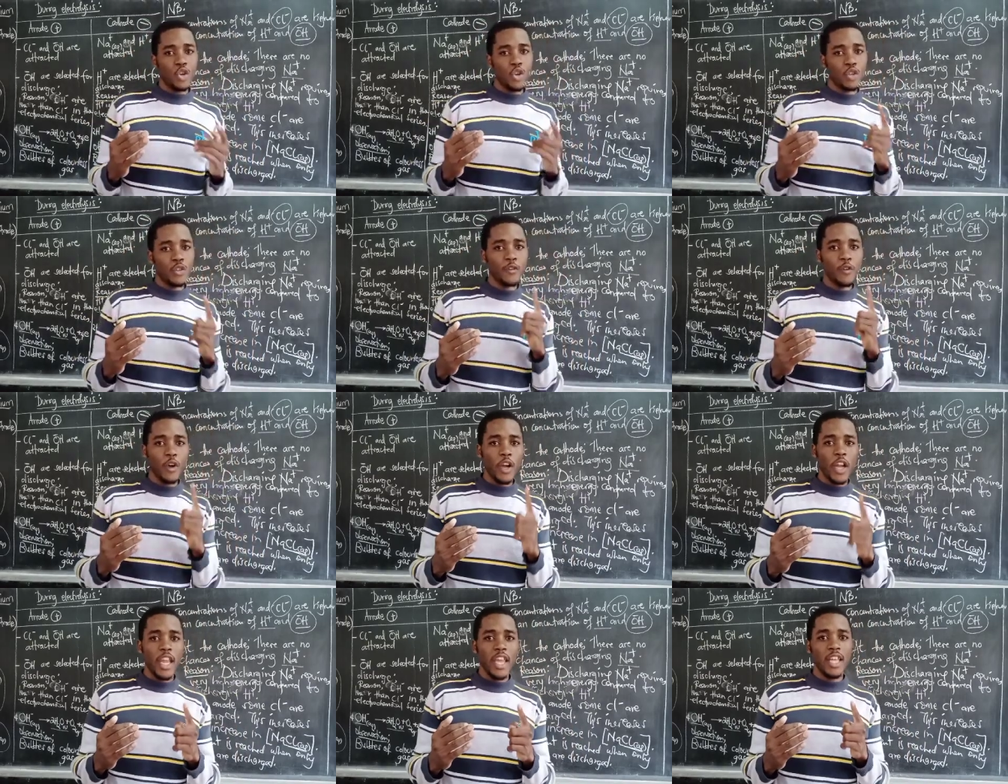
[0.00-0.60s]
Don't
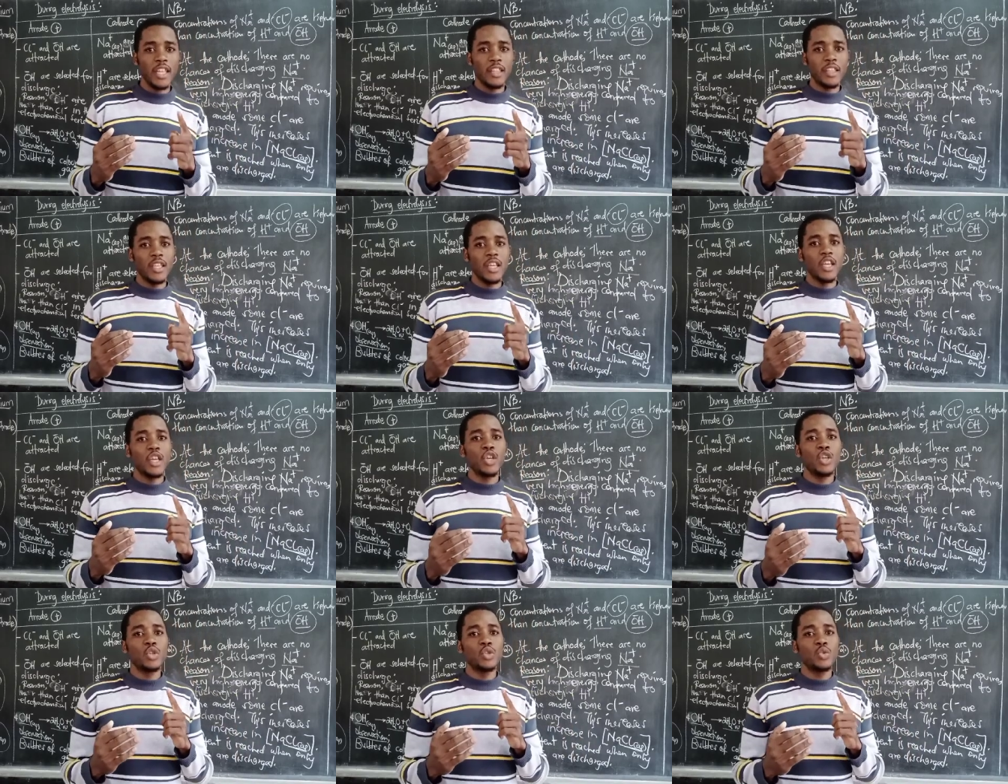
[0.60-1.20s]
forget
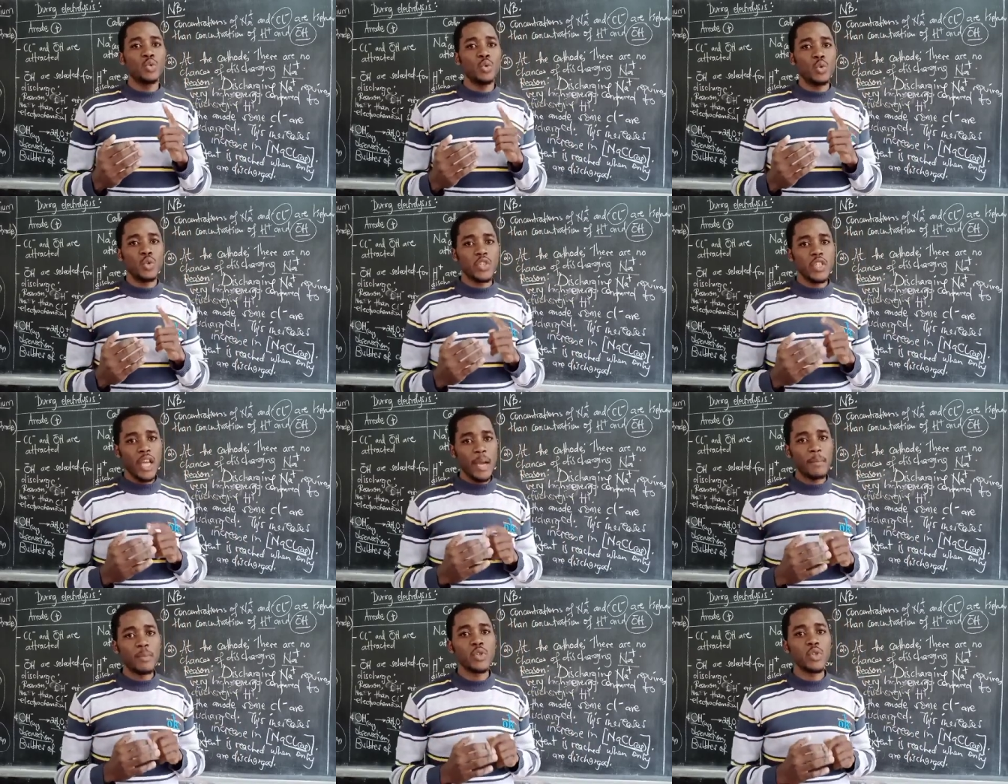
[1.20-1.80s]
to
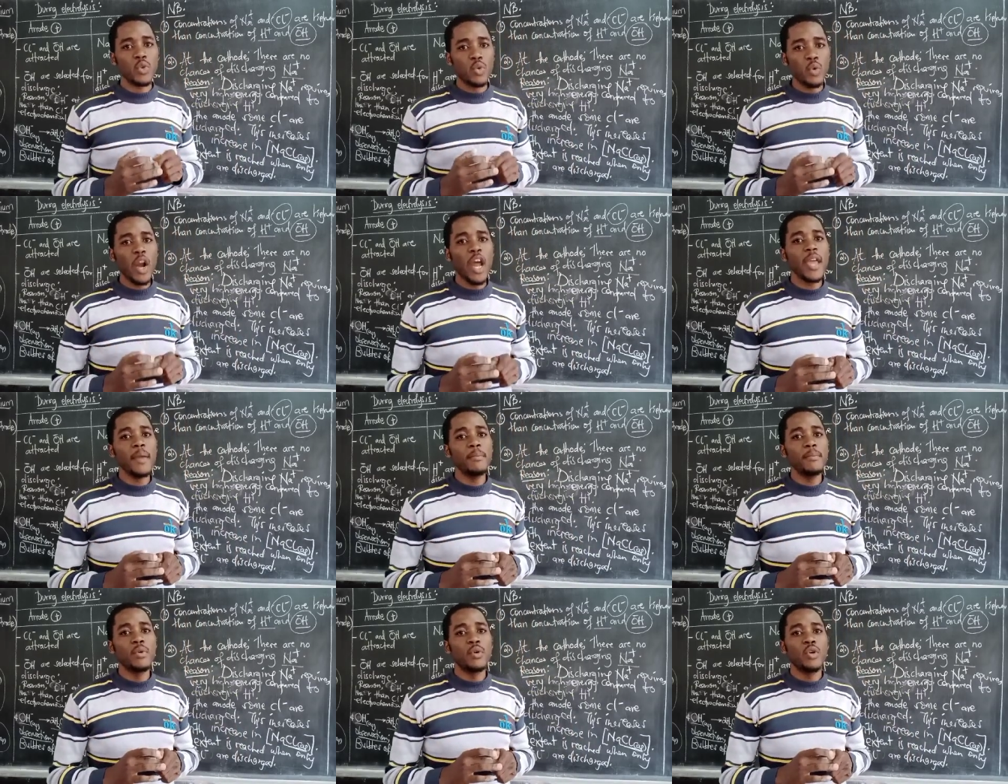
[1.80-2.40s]

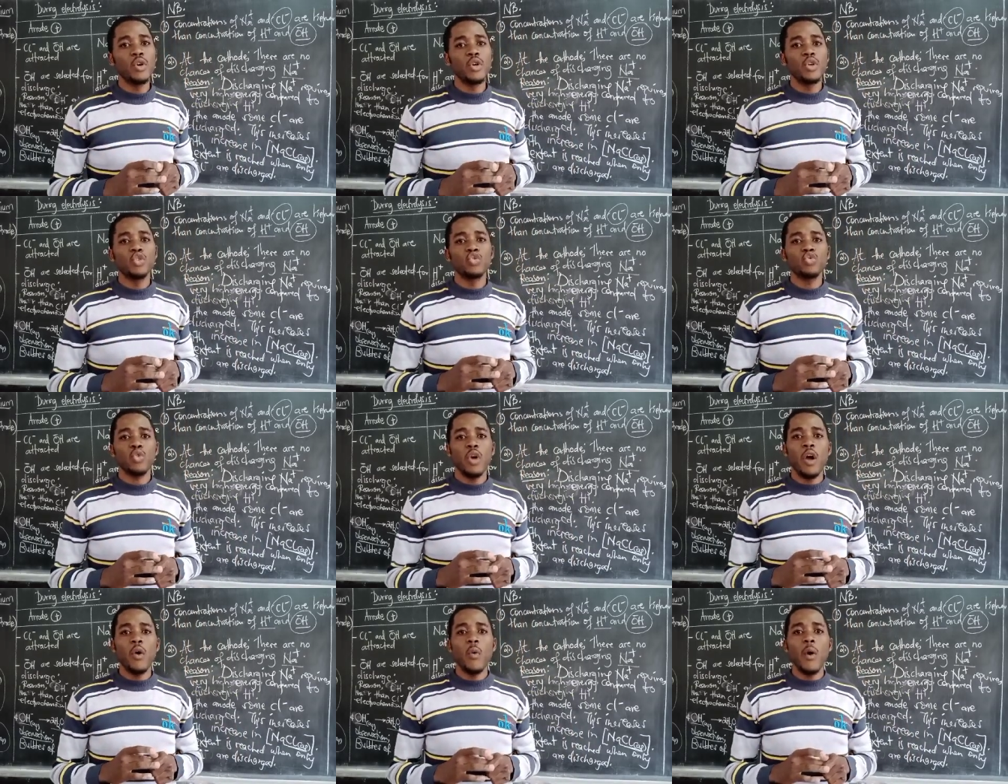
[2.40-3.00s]
subscribe
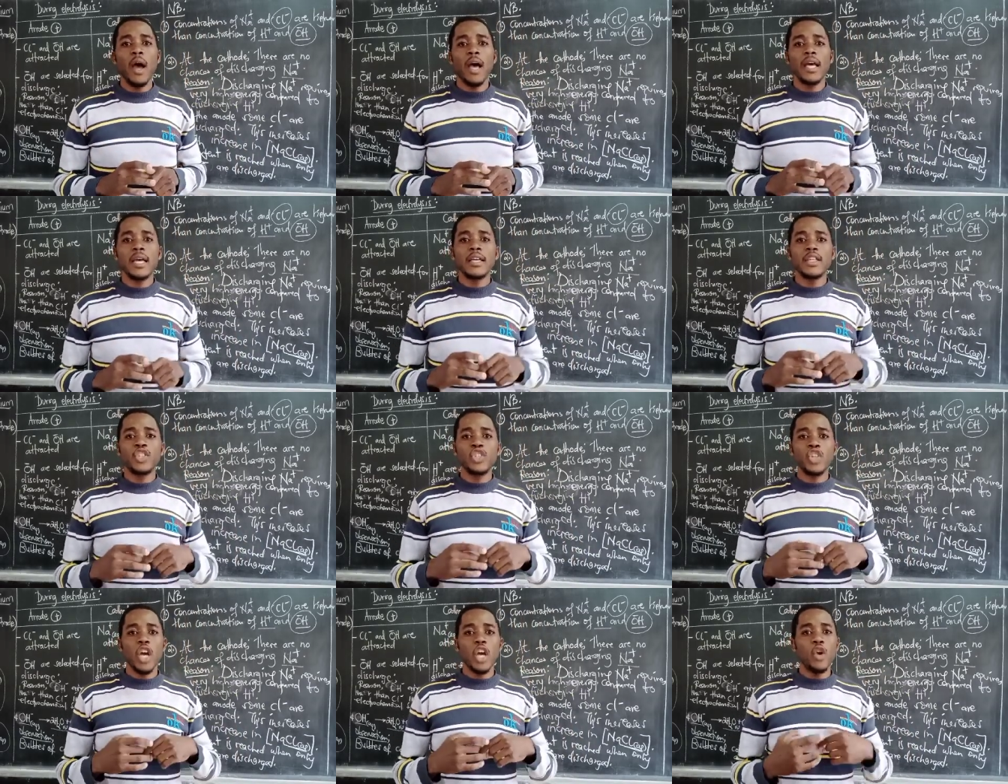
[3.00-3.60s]
to our
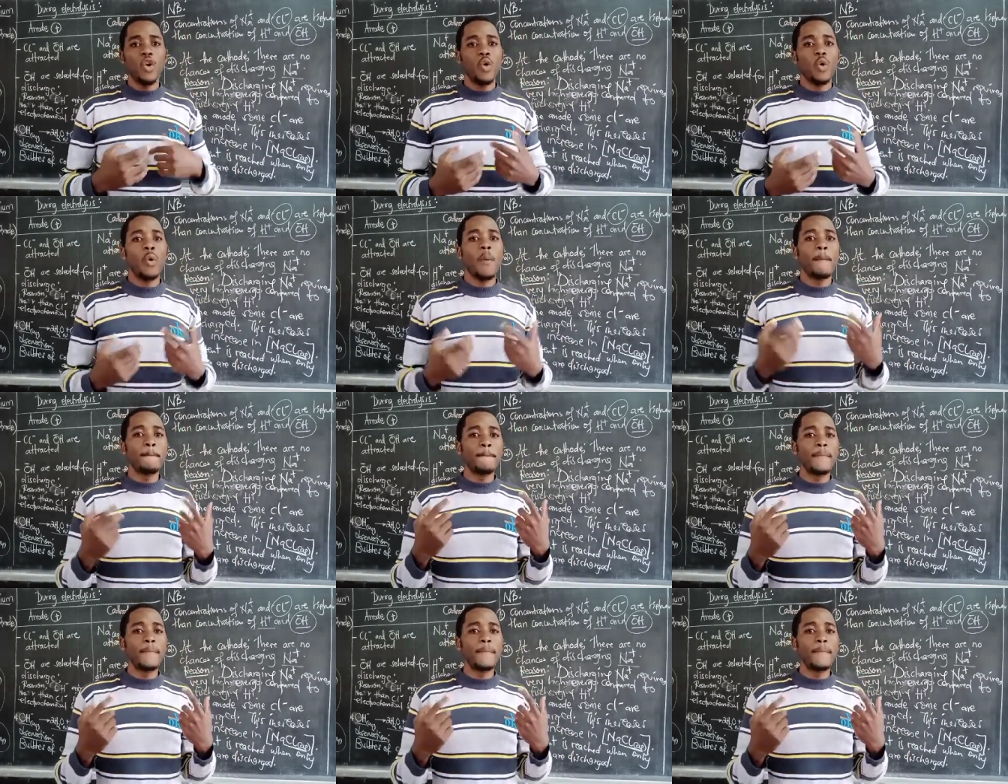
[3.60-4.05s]
channel,